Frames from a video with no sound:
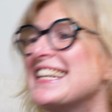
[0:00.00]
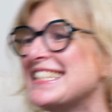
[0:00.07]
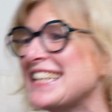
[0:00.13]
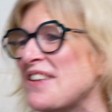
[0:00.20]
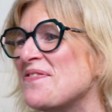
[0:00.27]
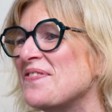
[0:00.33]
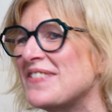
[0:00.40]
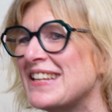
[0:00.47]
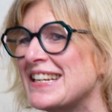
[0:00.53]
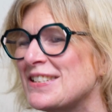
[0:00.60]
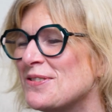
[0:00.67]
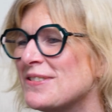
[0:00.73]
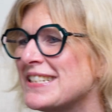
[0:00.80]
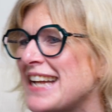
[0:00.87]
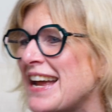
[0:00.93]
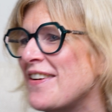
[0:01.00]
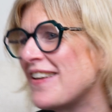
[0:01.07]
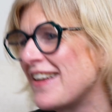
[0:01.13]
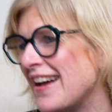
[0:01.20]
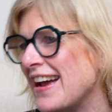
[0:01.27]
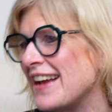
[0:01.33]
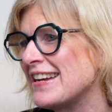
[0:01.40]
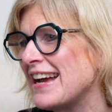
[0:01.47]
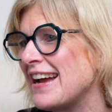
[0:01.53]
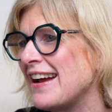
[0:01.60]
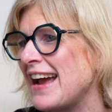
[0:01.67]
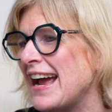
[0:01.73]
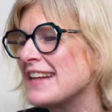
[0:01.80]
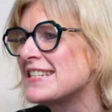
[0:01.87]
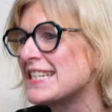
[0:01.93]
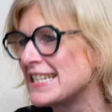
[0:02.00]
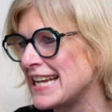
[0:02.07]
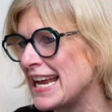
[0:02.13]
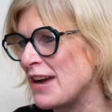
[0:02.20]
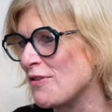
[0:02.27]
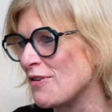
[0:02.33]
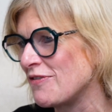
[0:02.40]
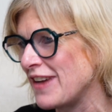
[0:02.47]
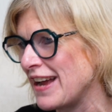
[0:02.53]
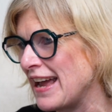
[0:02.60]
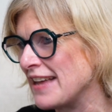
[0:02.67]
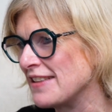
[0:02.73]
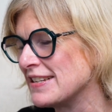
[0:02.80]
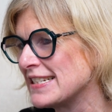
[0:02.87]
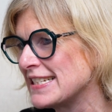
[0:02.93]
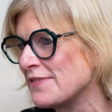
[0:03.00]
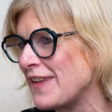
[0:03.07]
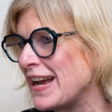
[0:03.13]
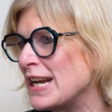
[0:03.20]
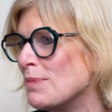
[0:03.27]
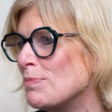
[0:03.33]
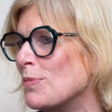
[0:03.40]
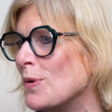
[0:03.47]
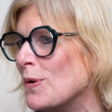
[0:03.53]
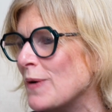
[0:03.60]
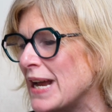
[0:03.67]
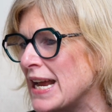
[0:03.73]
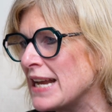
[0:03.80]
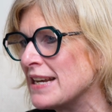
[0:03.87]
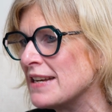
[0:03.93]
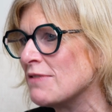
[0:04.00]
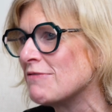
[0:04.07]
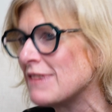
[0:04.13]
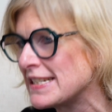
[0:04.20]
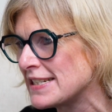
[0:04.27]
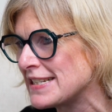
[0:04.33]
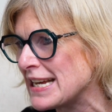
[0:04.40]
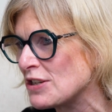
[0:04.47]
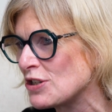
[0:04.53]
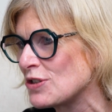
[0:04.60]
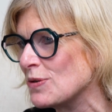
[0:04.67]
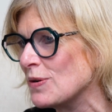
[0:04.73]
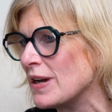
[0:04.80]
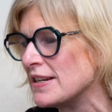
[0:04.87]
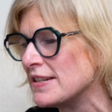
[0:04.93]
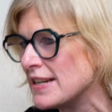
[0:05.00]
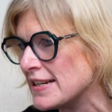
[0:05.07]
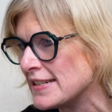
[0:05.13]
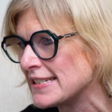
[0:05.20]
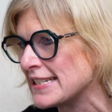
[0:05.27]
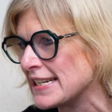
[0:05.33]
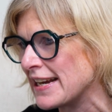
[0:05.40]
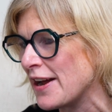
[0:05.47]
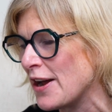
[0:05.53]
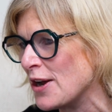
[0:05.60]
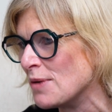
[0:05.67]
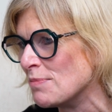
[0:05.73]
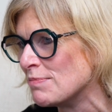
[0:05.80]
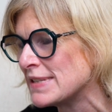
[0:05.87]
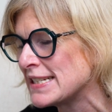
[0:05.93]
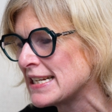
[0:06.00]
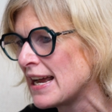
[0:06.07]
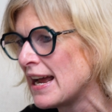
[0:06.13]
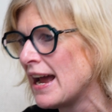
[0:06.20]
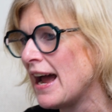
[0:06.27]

So there's also an added layer of care that's available in residential and nursing homes.